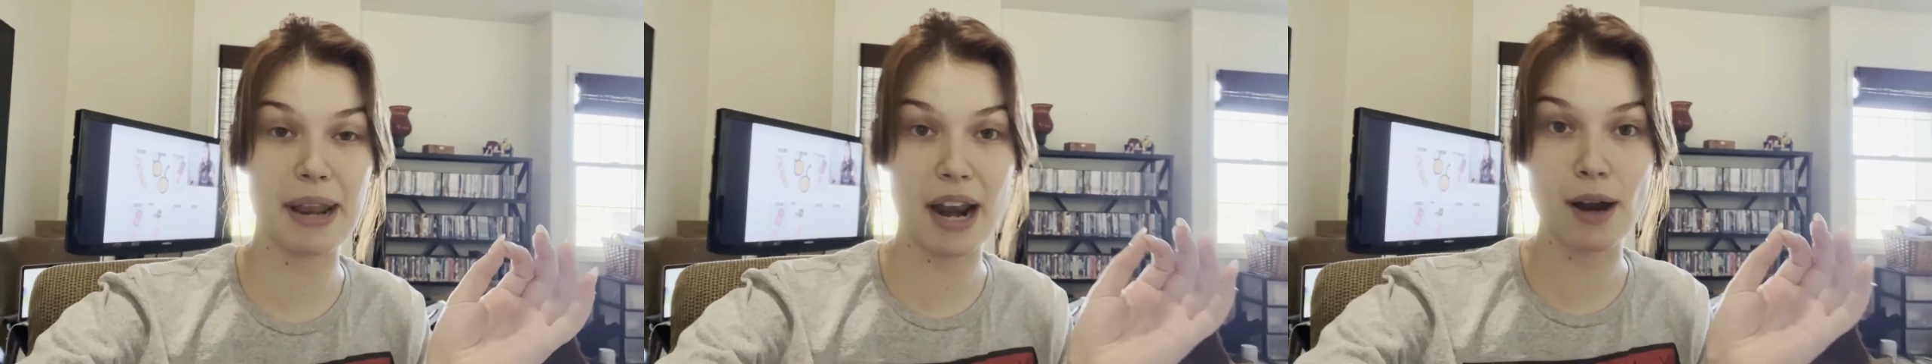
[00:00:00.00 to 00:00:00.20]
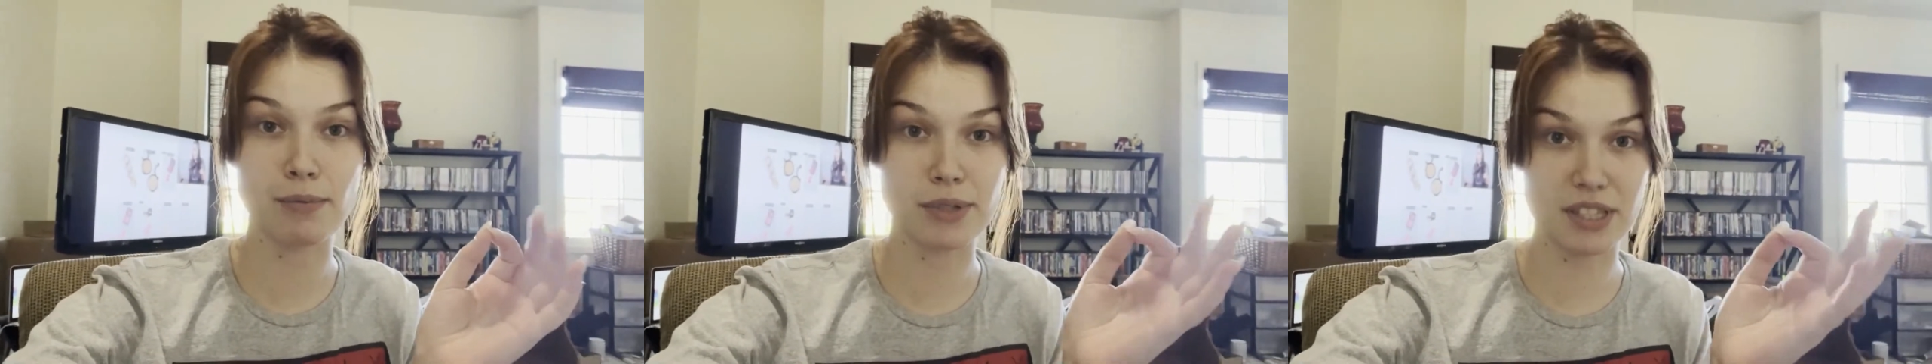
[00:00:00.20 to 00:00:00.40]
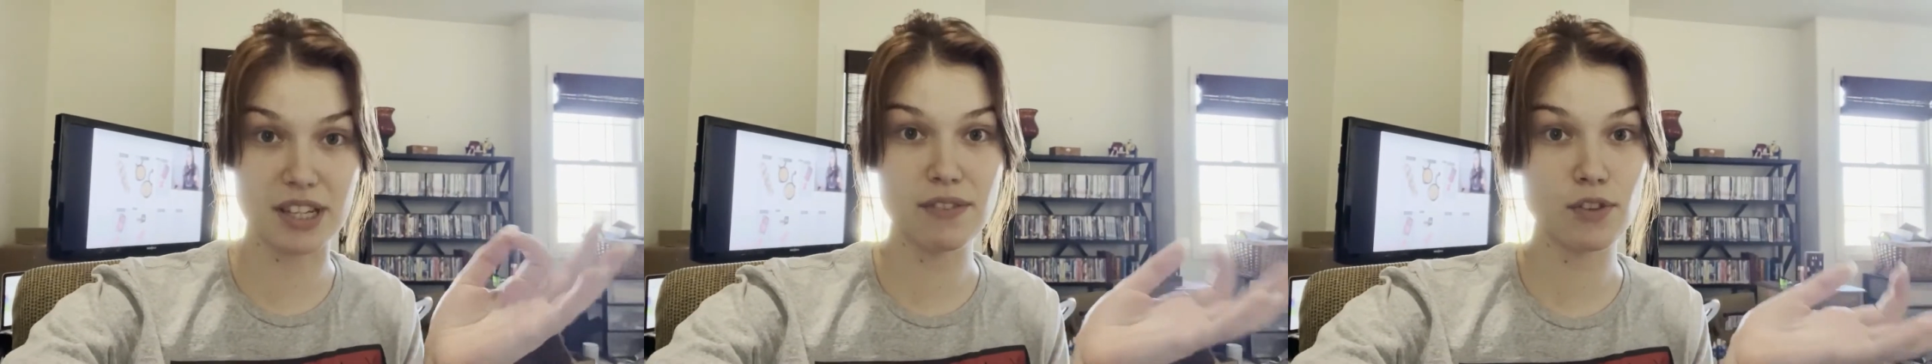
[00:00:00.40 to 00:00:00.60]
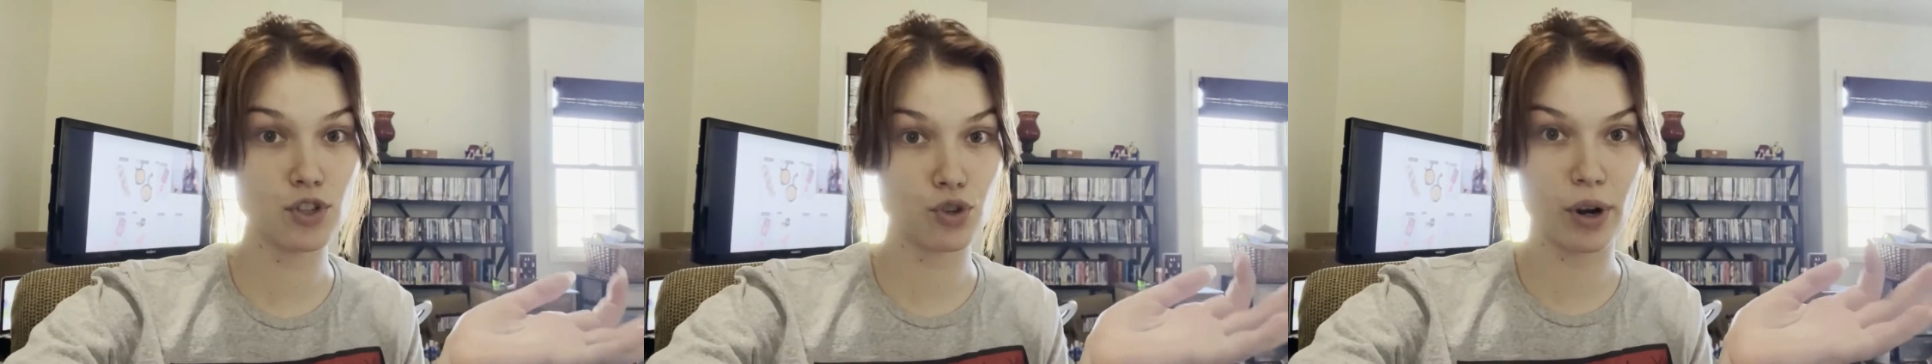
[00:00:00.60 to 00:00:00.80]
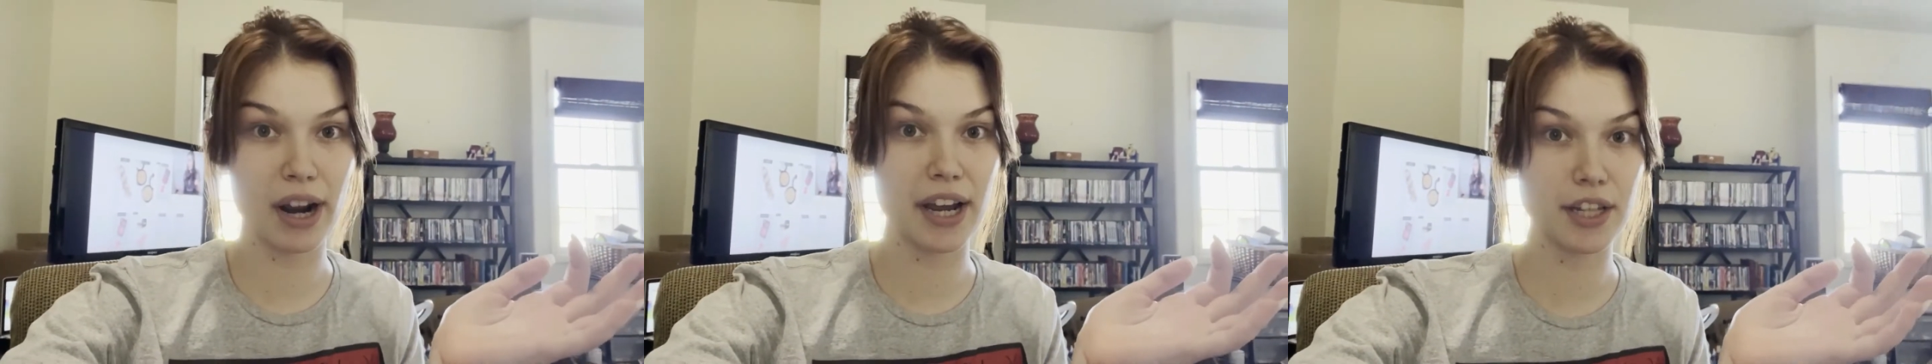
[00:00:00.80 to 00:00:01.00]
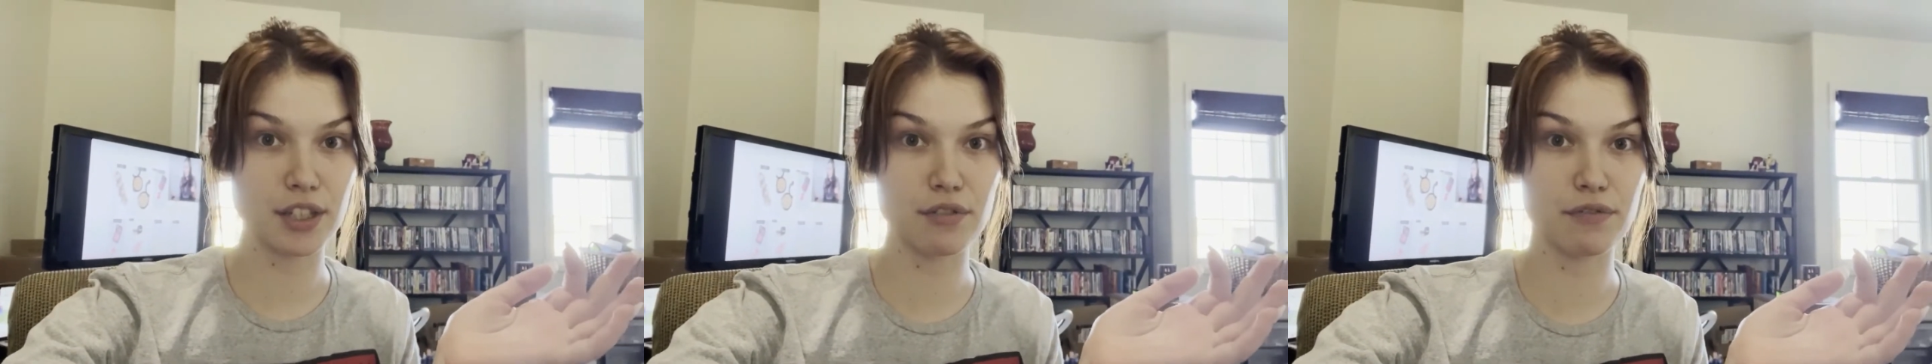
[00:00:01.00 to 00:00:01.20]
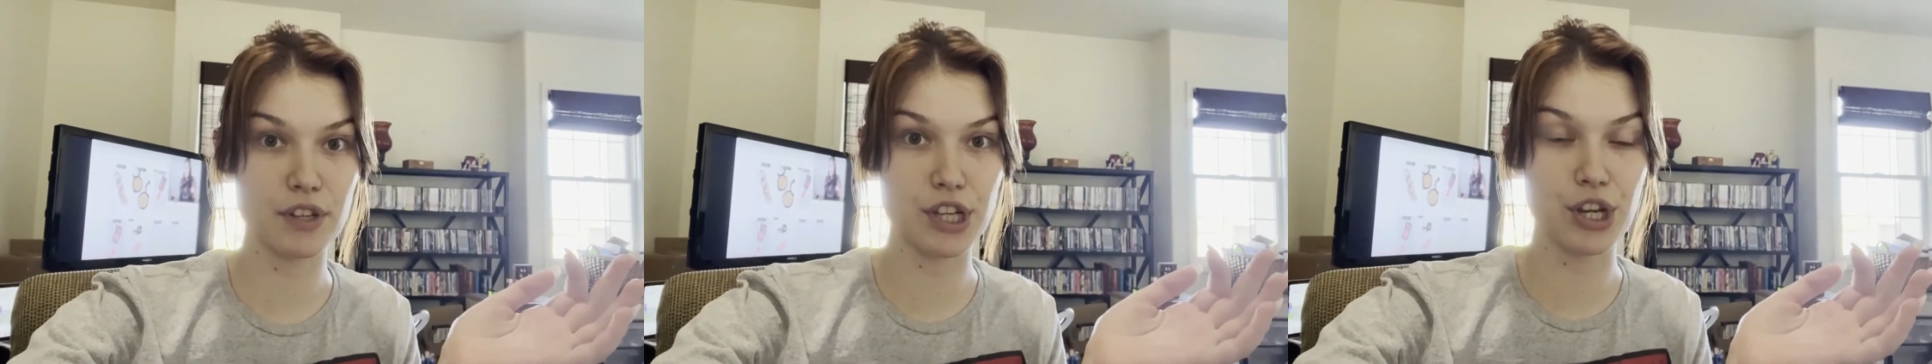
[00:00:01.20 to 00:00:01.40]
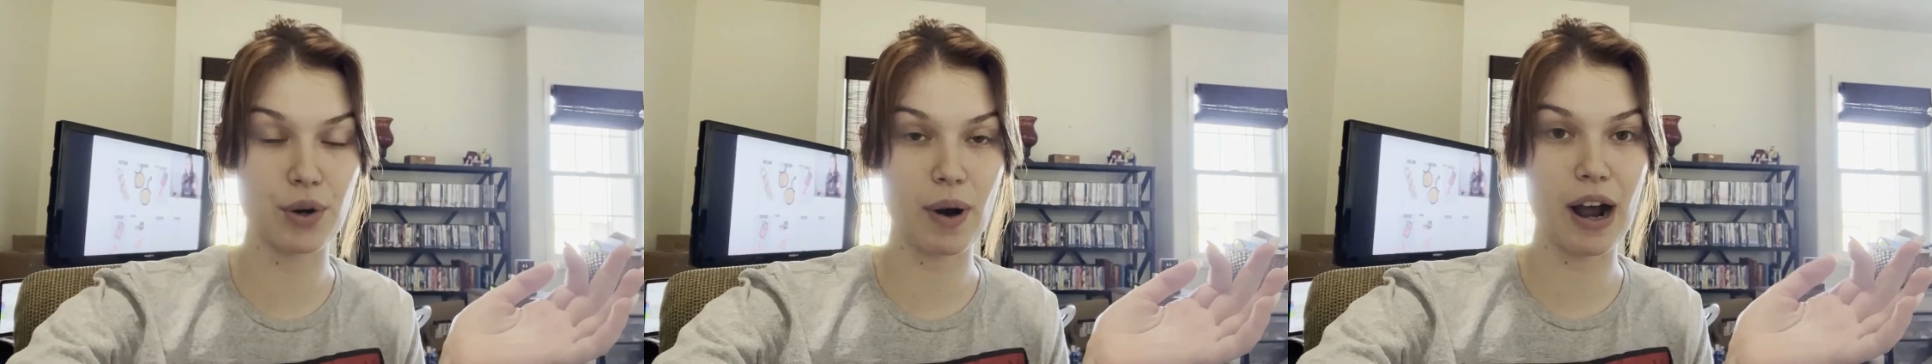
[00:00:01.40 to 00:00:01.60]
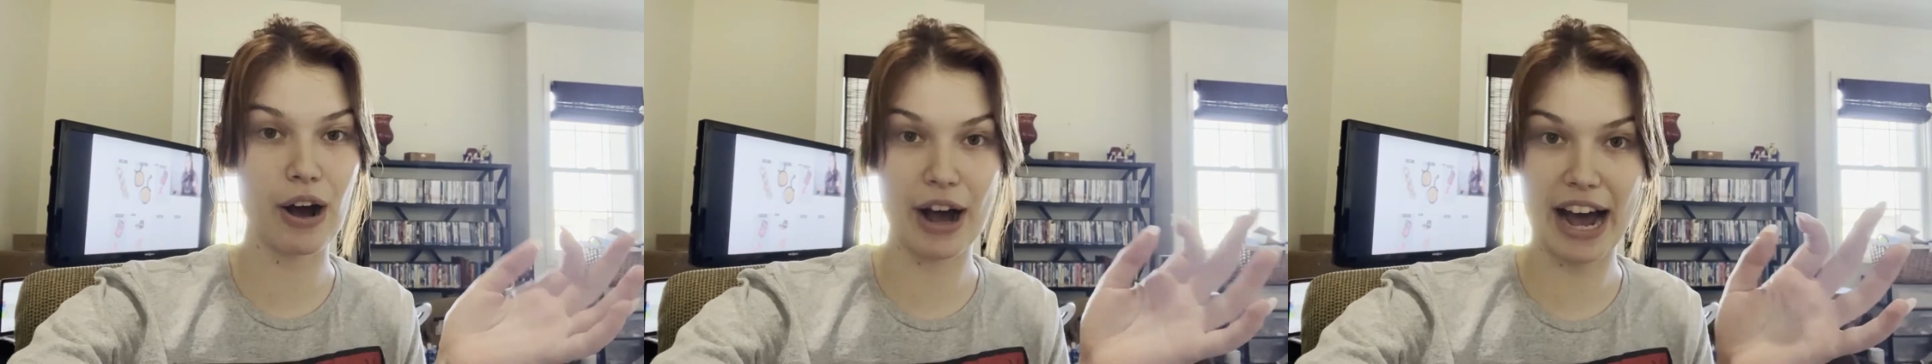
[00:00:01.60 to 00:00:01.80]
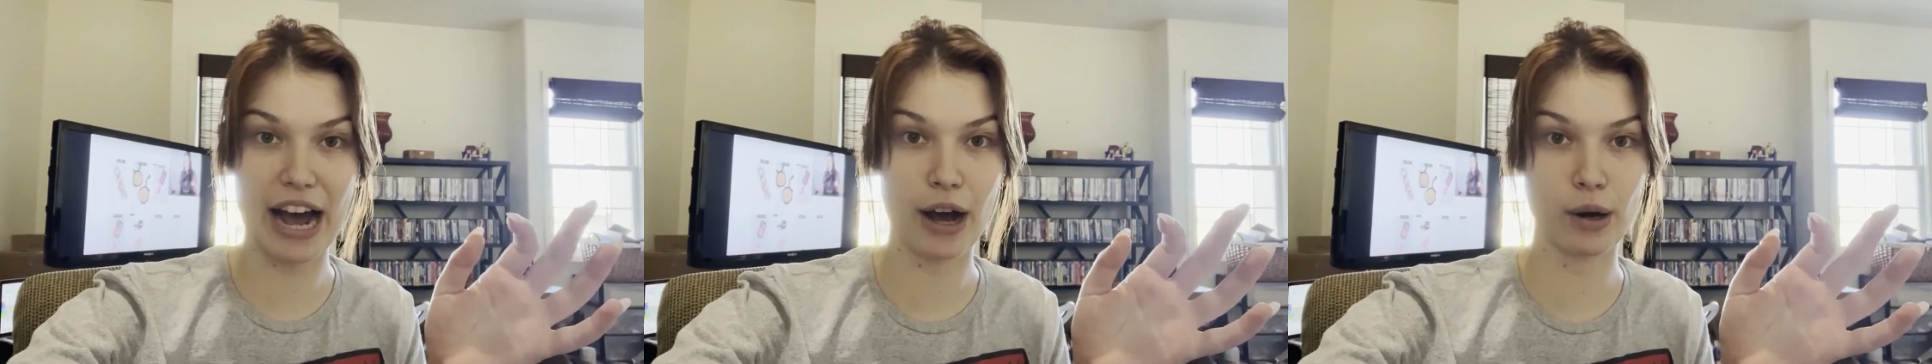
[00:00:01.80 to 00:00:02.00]
and I was even trying to figure
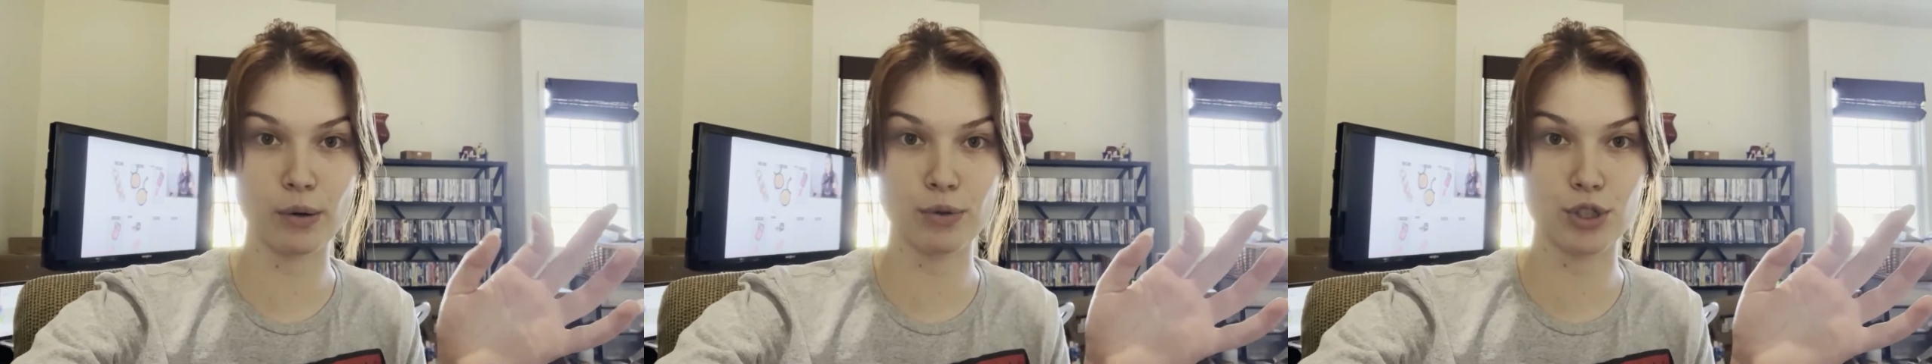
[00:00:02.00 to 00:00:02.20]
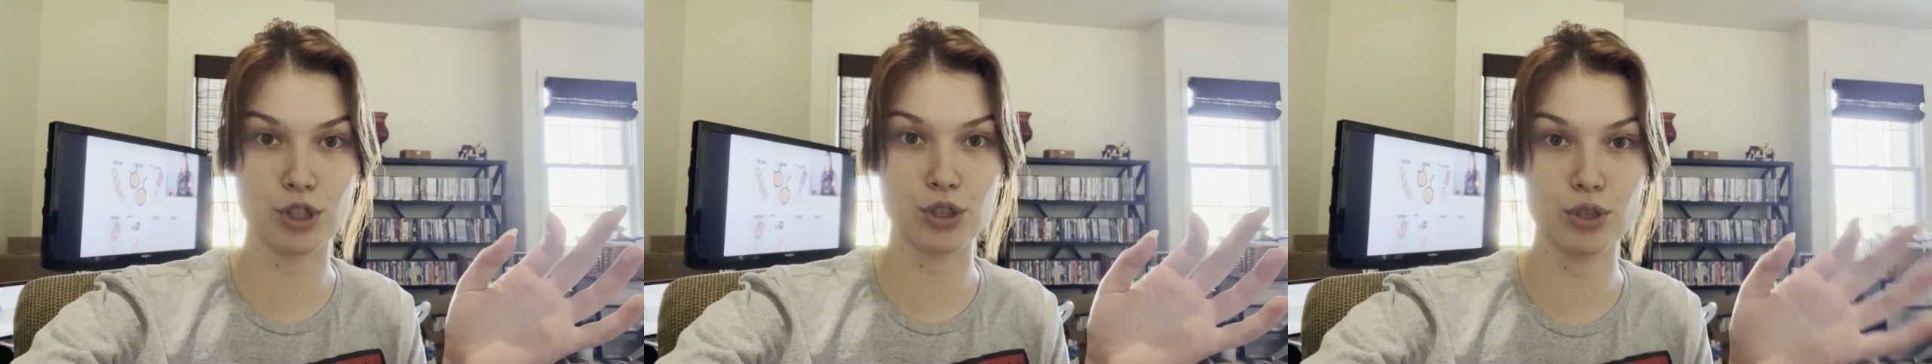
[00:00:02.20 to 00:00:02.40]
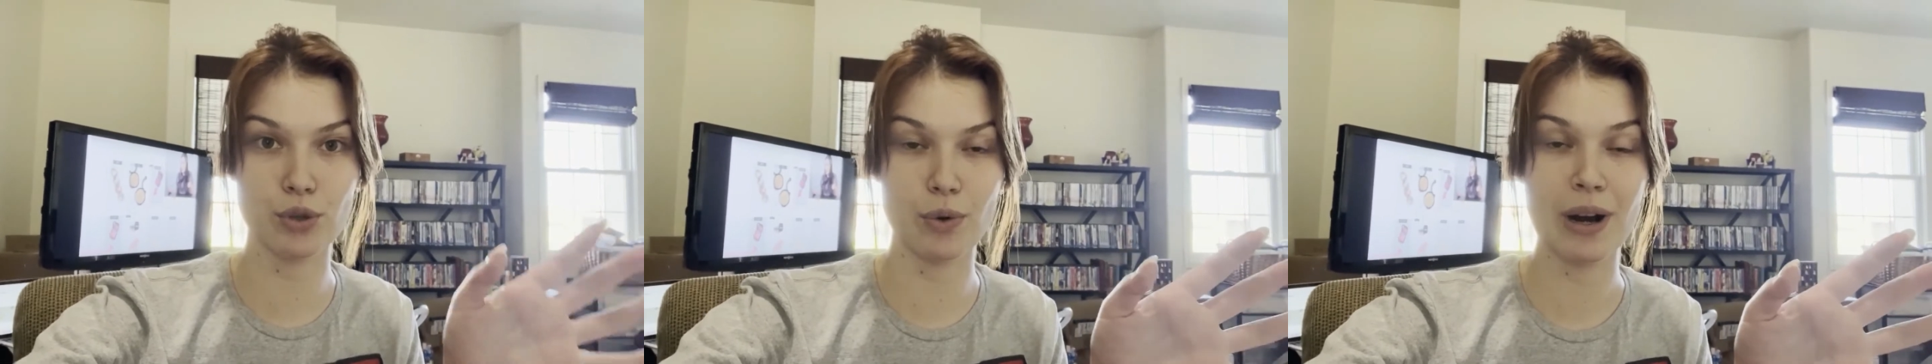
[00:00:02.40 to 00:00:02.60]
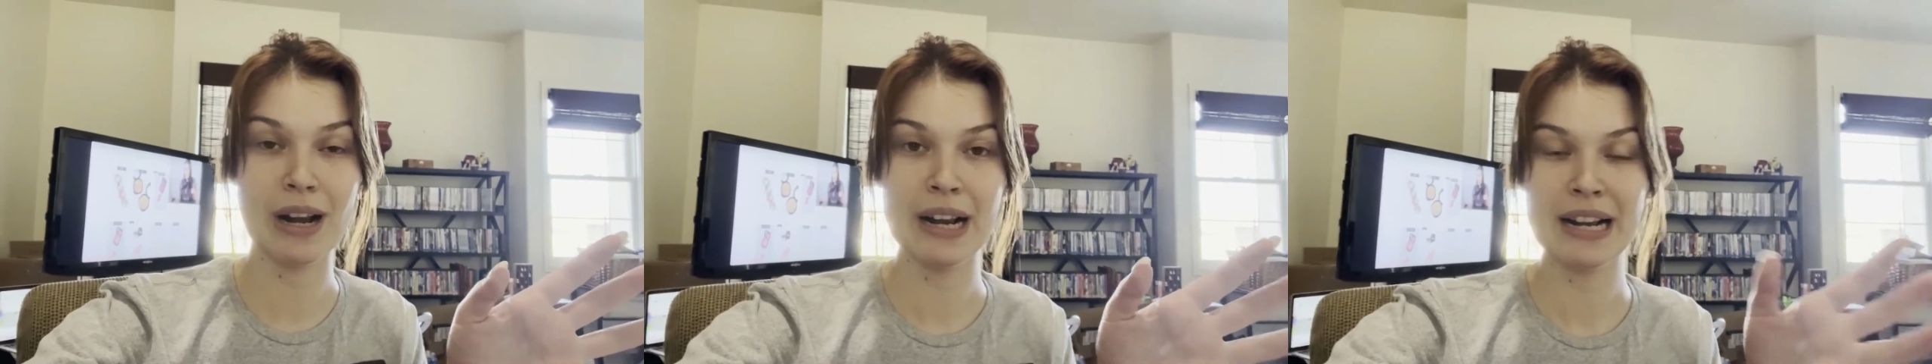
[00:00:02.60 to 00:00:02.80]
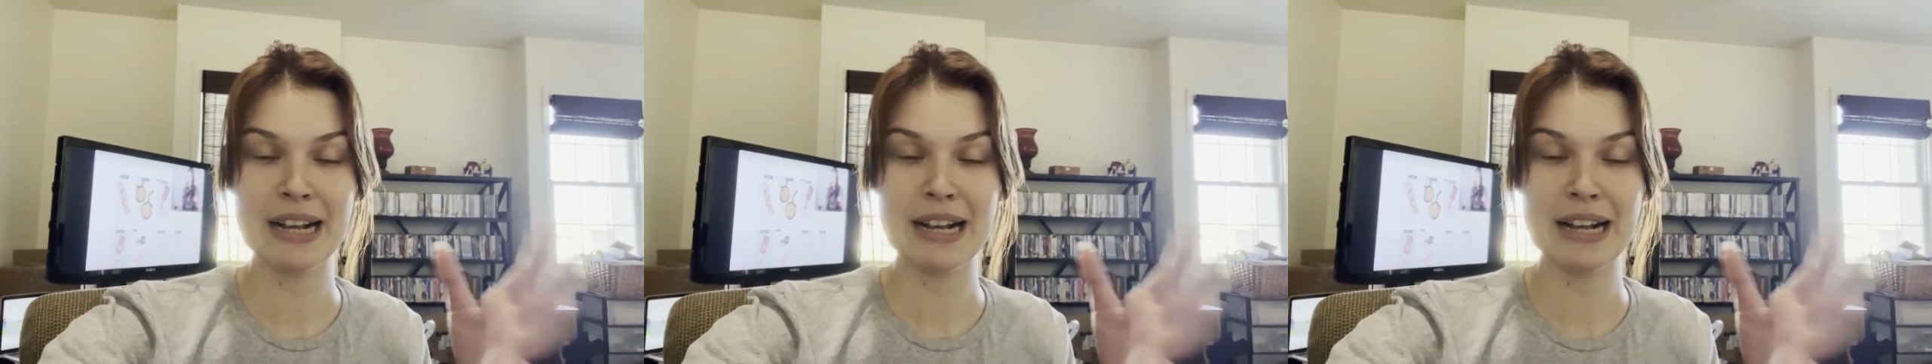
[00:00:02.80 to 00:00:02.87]
out how to